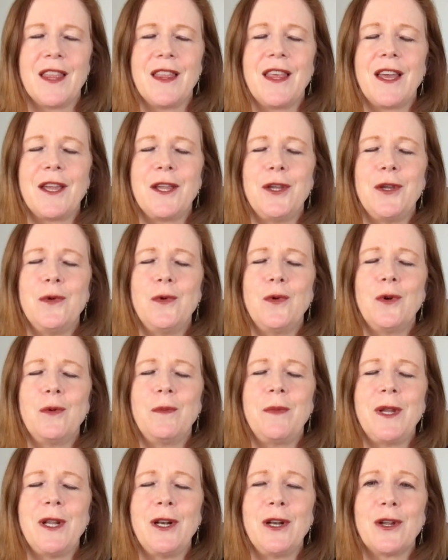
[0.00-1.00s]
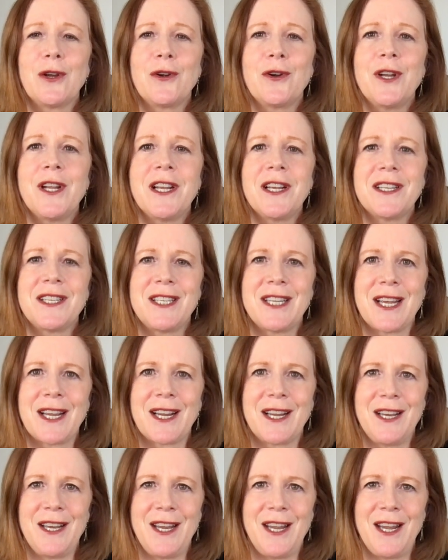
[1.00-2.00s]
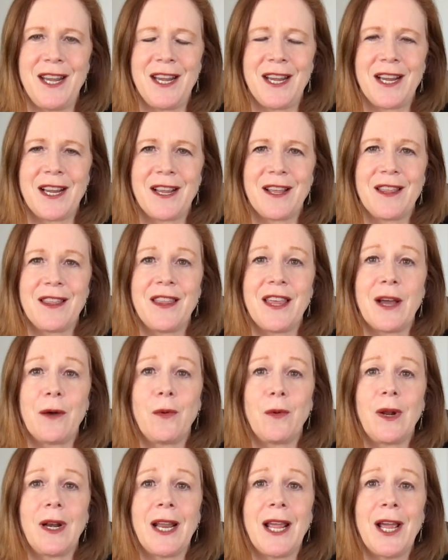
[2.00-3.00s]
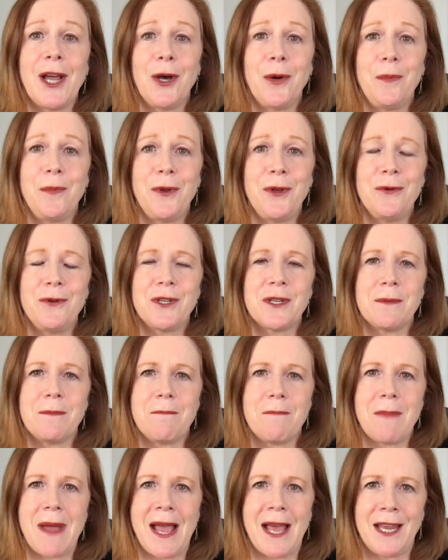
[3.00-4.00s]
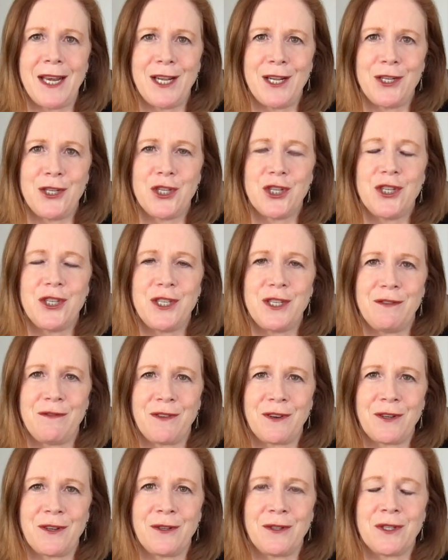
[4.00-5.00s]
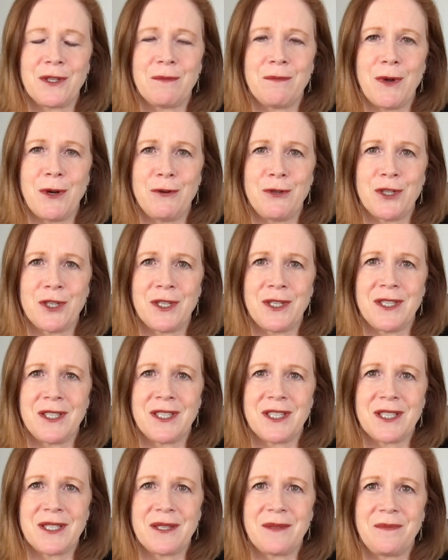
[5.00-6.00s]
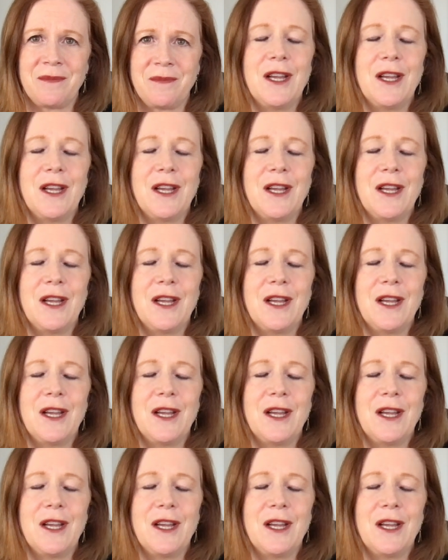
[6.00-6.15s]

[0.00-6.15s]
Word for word: that you will be learning a technique that will help you to manage difficult emotions.